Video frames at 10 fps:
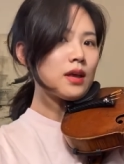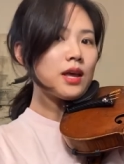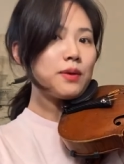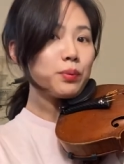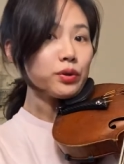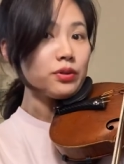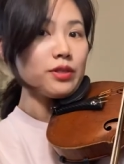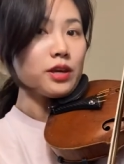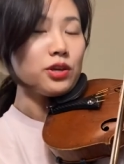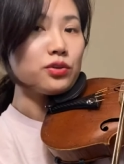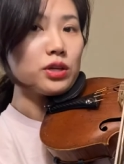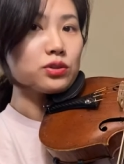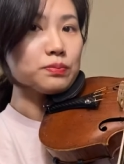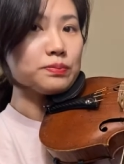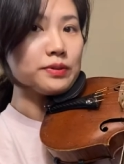Important thing you need
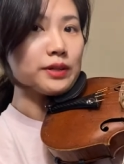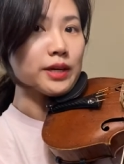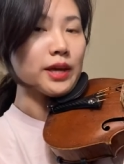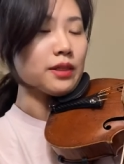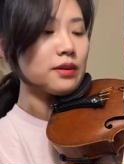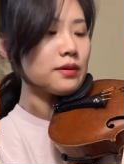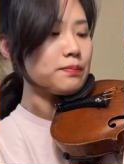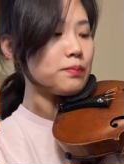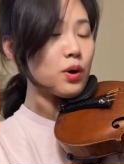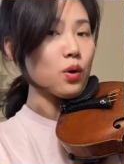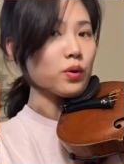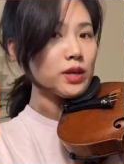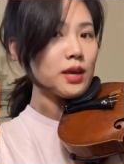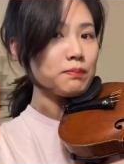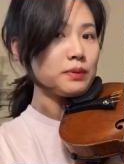to play the bow.
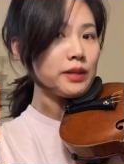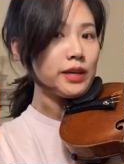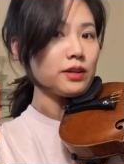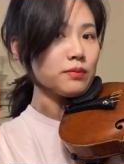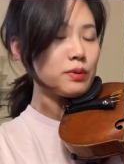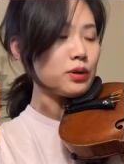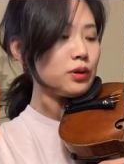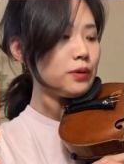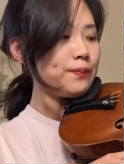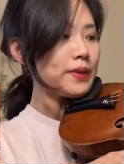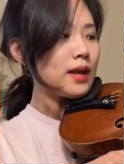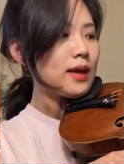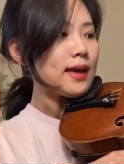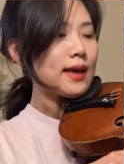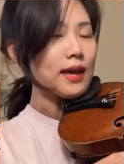Keep playing the bow
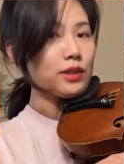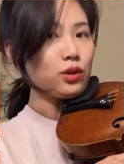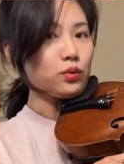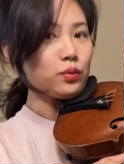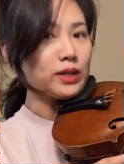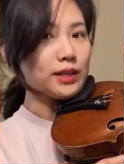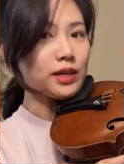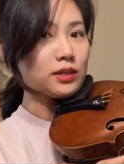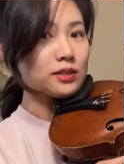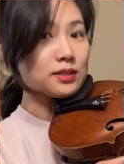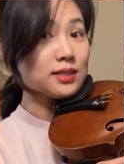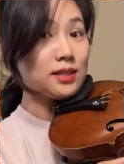and you will hear the D.